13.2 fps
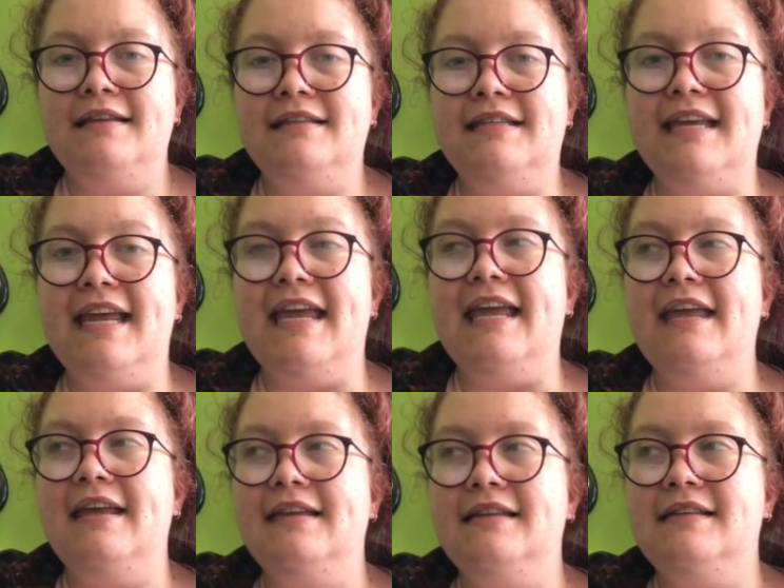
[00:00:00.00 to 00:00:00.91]
D,
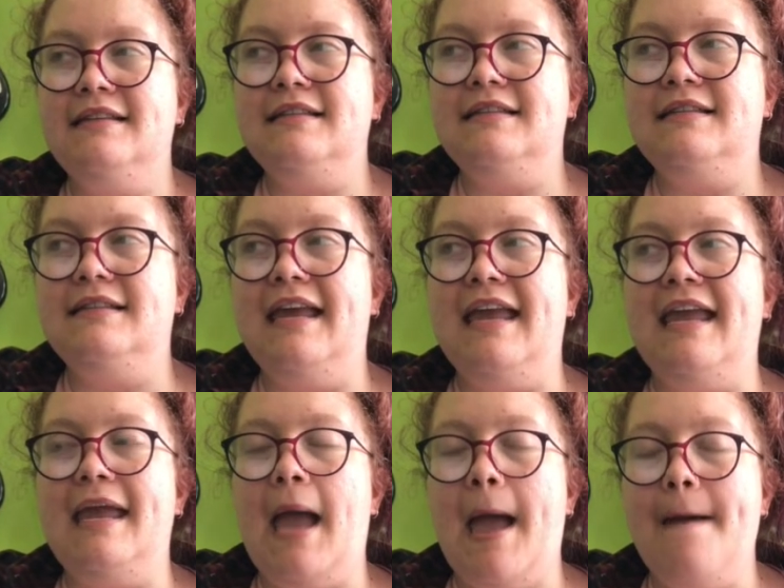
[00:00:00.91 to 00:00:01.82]

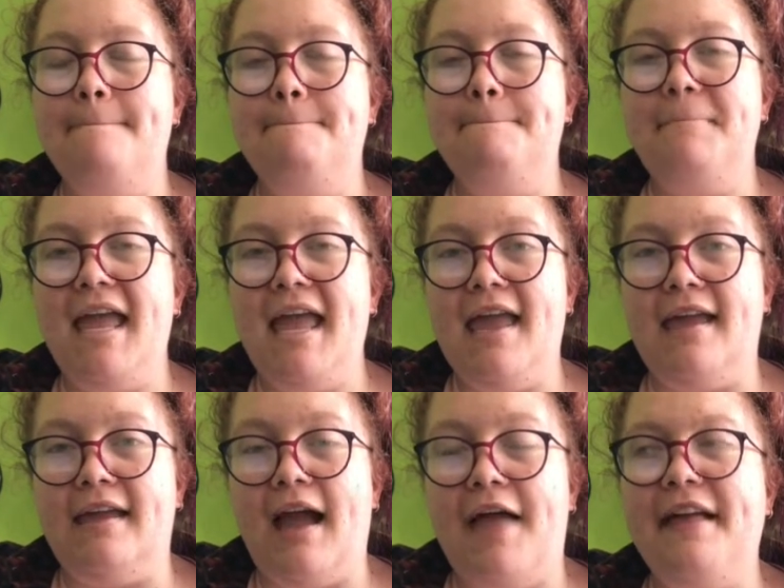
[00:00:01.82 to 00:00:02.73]
C,
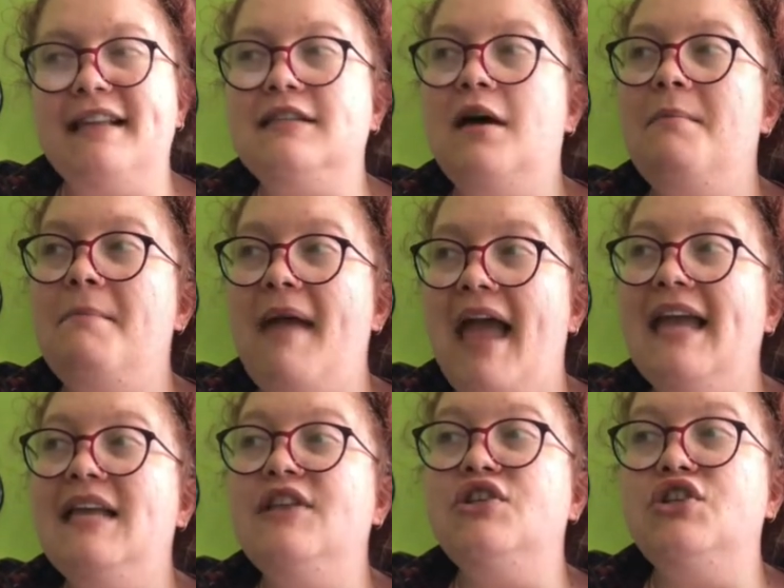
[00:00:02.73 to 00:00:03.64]
B. And that's our
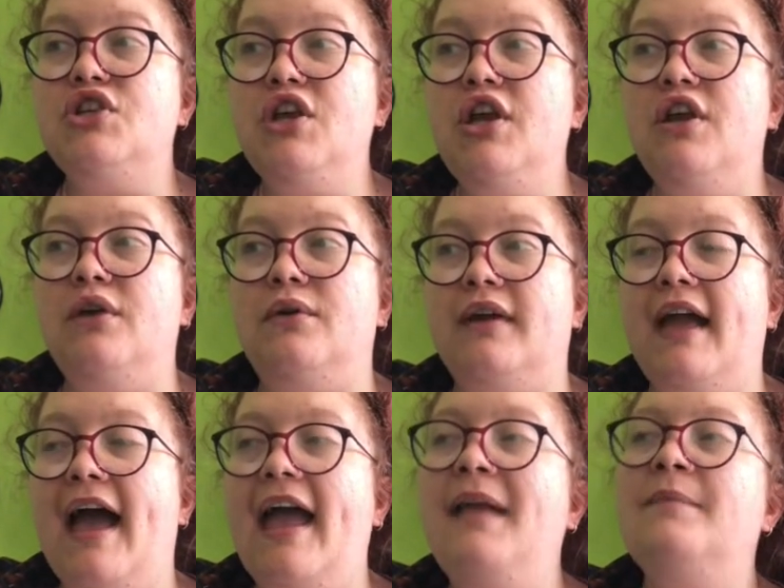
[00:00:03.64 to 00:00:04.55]
main tune,
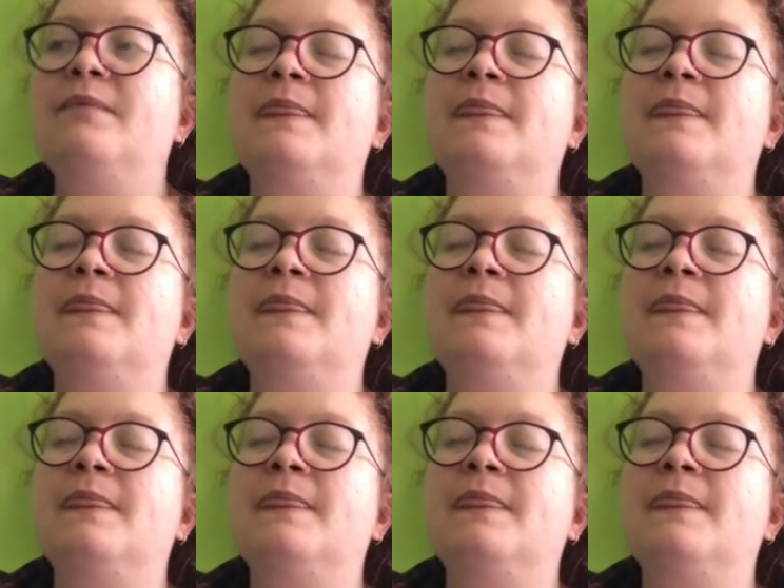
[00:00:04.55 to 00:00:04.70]
okay?